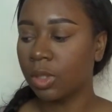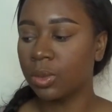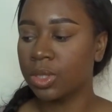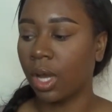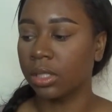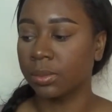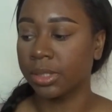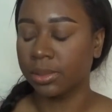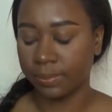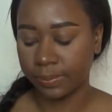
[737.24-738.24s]
Who's calling
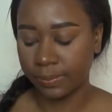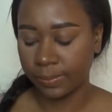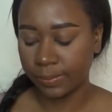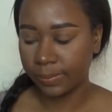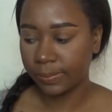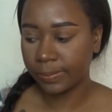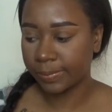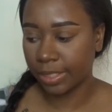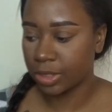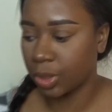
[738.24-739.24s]
me?
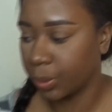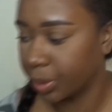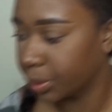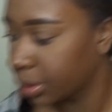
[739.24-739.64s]
That's so rude.